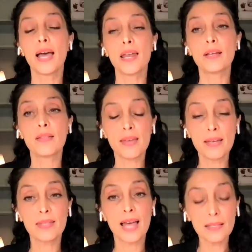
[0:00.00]
And I
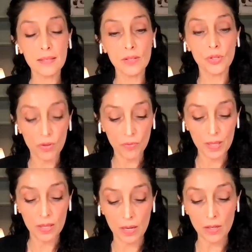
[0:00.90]
think that's sort of
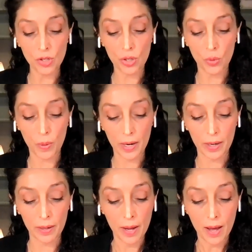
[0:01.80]
been the issue
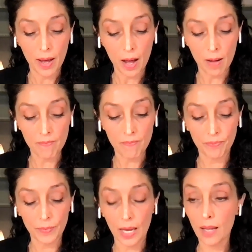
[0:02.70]
where
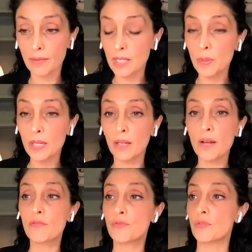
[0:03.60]
there's been a
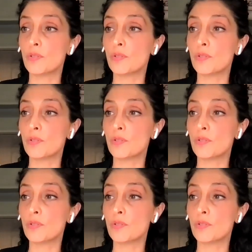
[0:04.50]
lot of,